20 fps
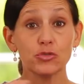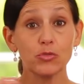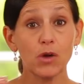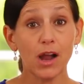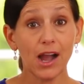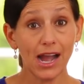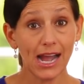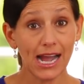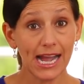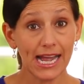too
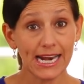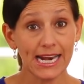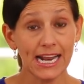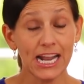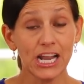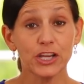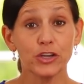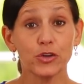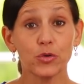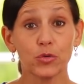hot,
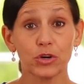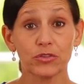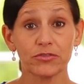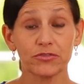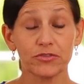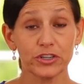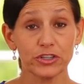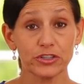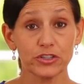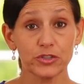your
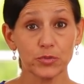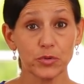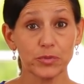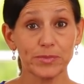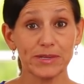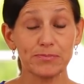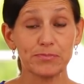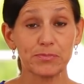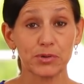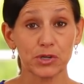fritters will
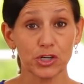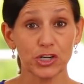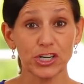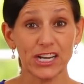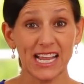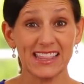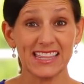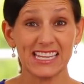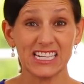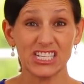be
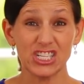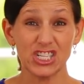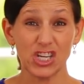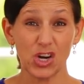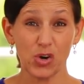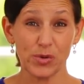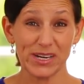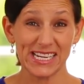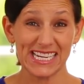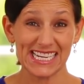burnt and then
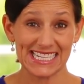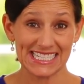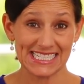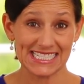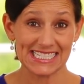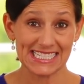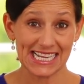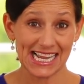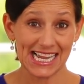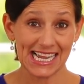doughy
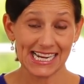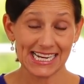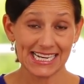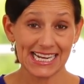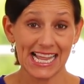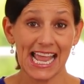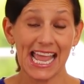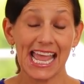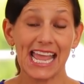inside.